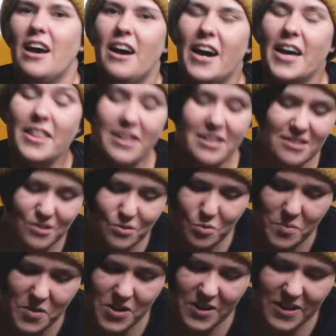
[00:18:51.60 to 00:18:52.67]
i think it's
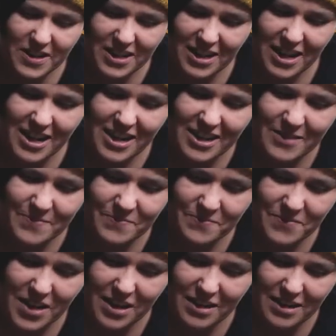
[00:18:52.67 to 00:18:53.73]
super
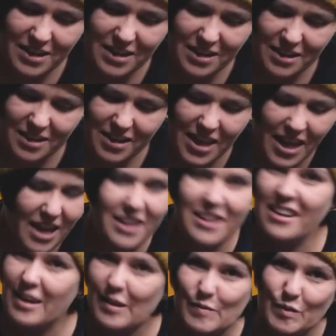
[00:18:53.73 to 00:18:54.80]
and um,
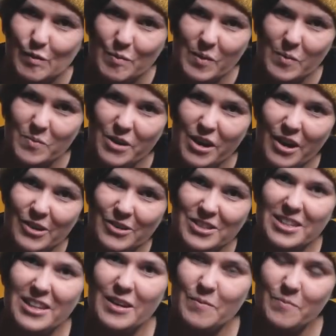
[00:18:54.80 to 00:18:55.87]
again i'm super
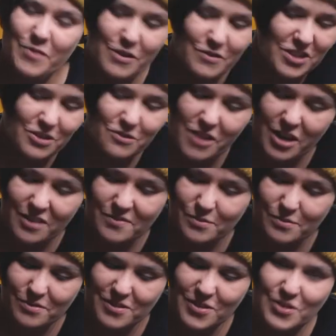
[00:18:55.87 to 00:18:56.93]
proud i'm very
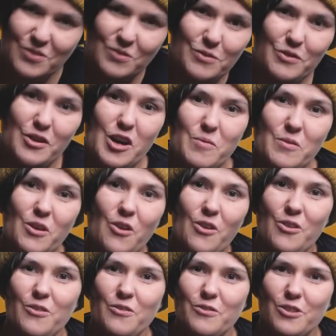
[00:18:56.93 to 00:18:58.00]
grateful to Fibre
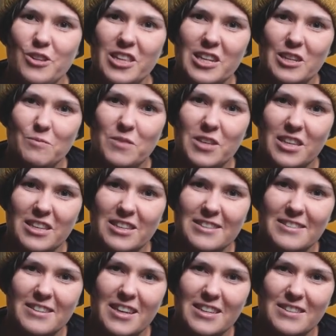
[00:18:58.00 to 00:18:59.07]
Co for letting me
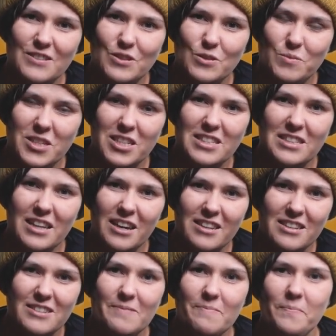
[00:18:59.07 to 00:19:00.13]
in as a newbie
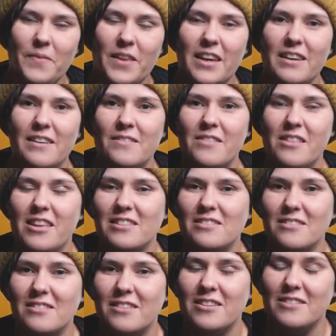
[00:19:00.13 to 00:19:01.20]
designer uh,
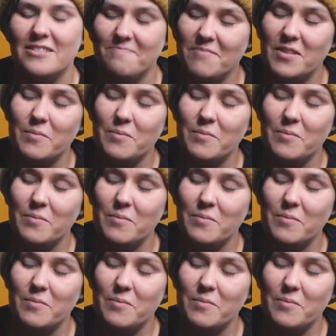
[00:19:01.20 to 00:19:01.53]
that's um,